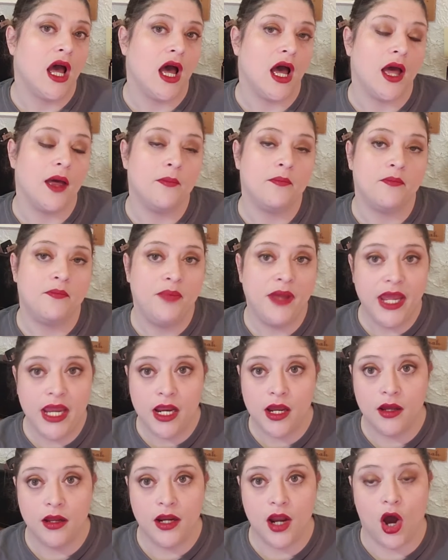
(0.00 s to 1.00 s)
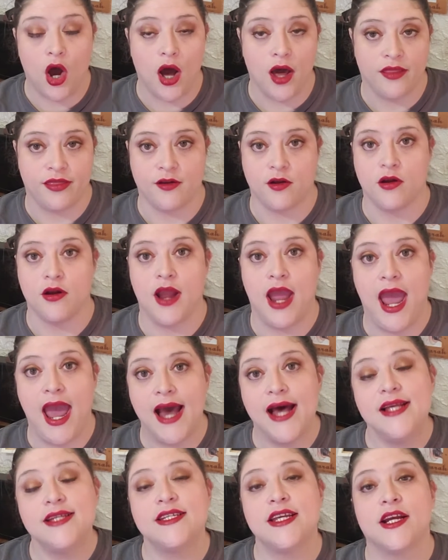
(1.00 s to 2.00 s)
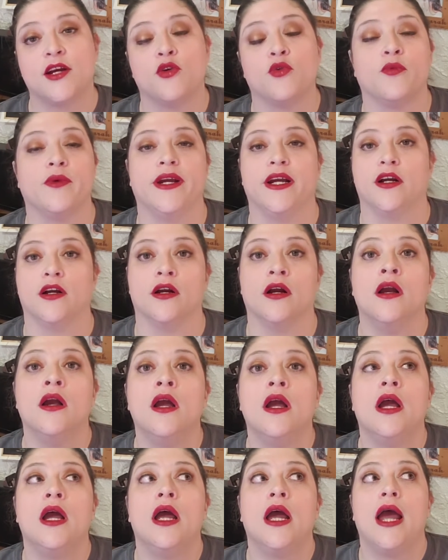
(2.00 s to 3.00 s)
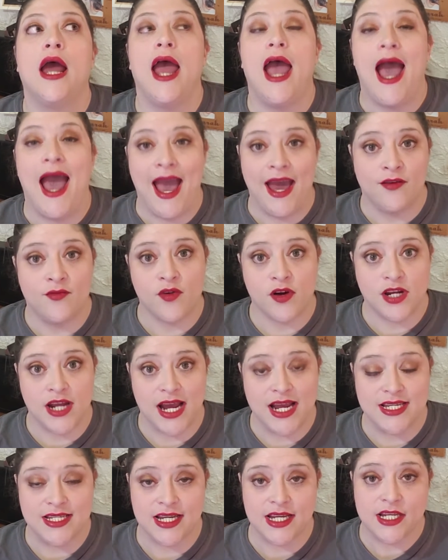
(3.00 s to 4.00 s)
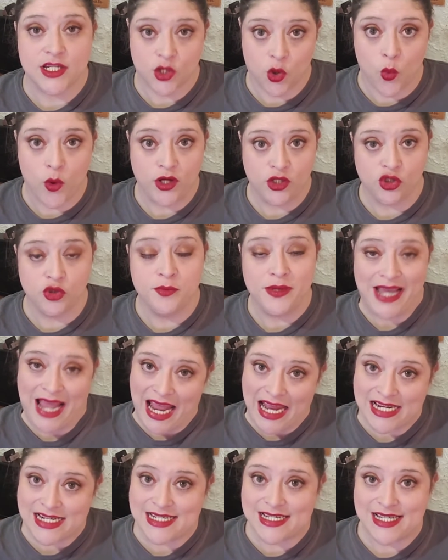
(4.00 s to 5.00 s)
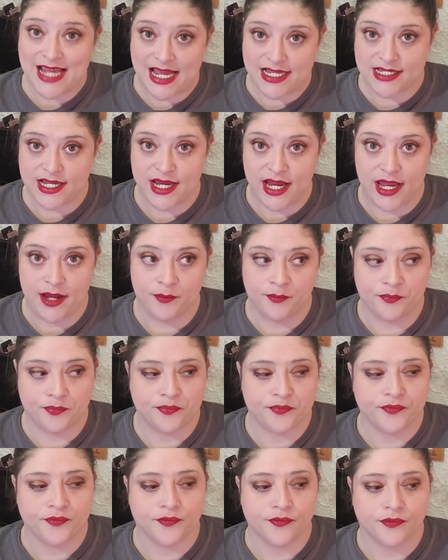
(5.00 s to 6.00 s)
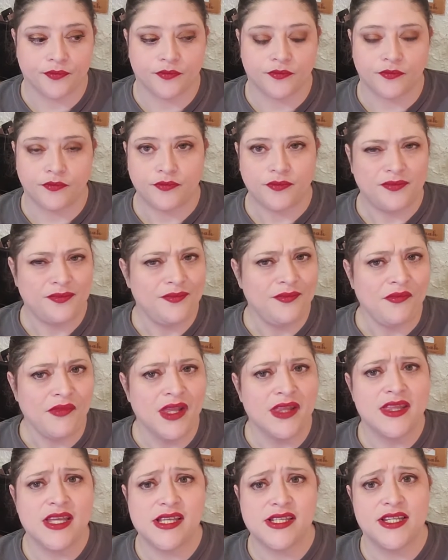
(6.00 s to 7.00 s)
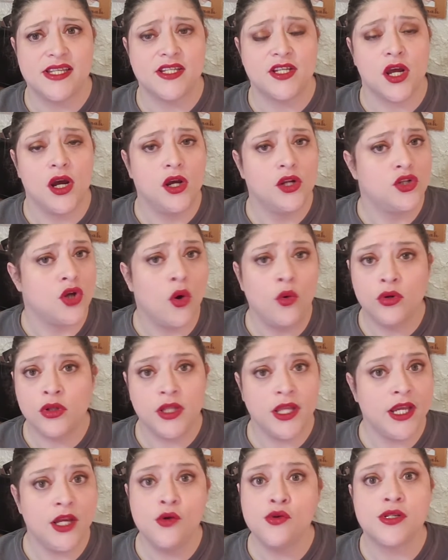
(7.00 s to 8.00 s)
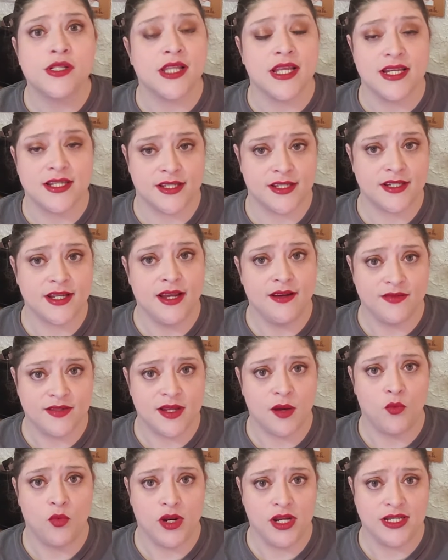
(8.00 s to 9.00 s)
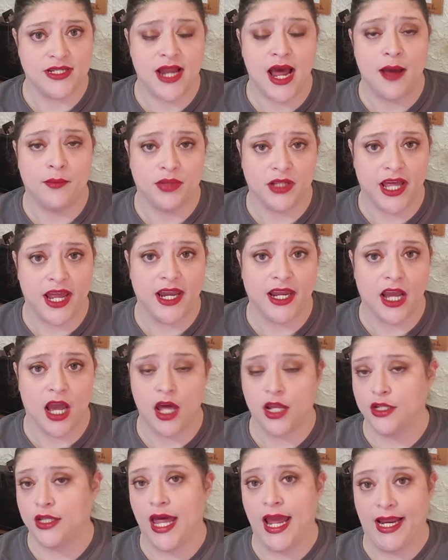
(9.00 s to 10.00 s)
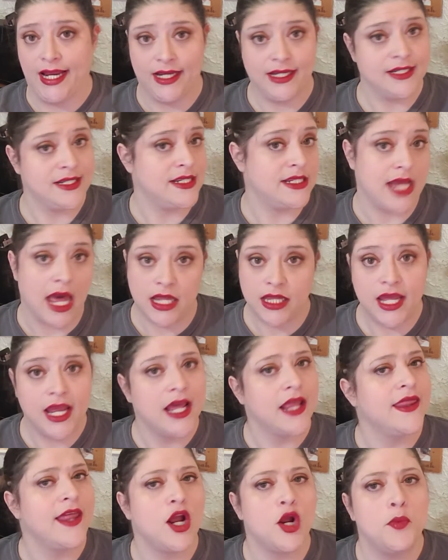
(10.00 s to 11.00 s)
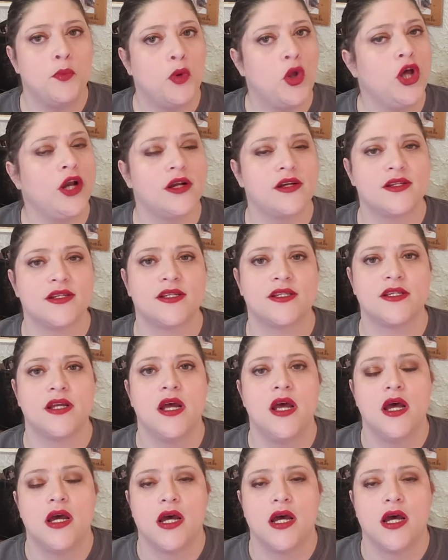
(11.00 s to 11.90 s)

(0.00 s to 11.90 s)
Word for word: um, being an author as a career, advertising is going to be a necessity. This is totally useless if someone is not planning on like selling their books.